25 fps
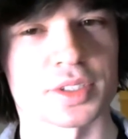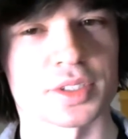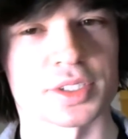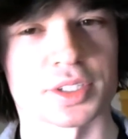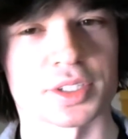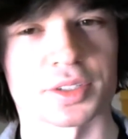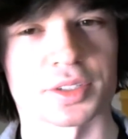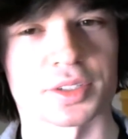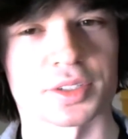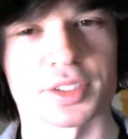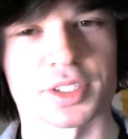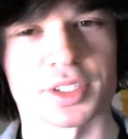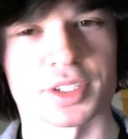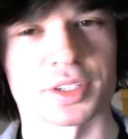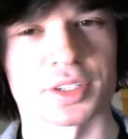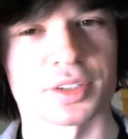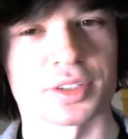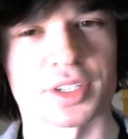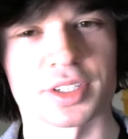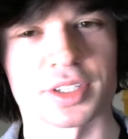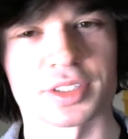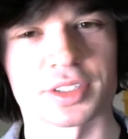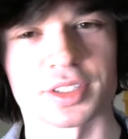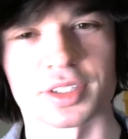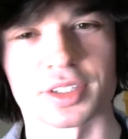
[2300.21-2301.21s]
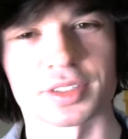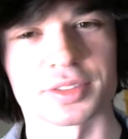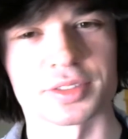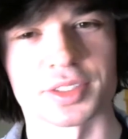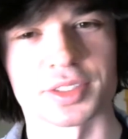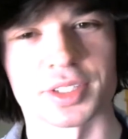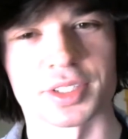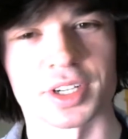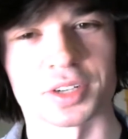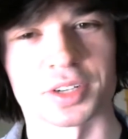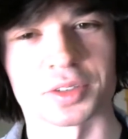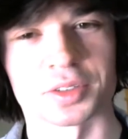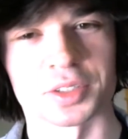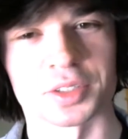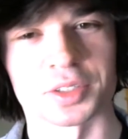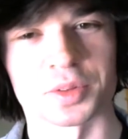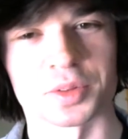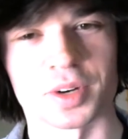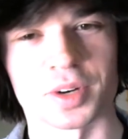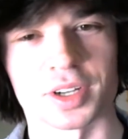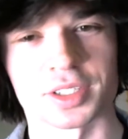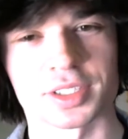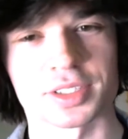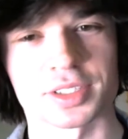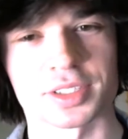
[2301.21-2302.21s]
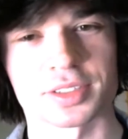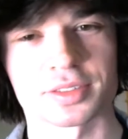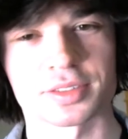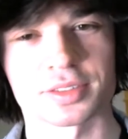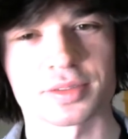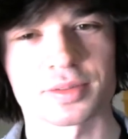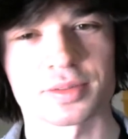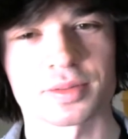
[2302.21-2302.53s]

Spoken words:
series that you're in, or do you not really watch?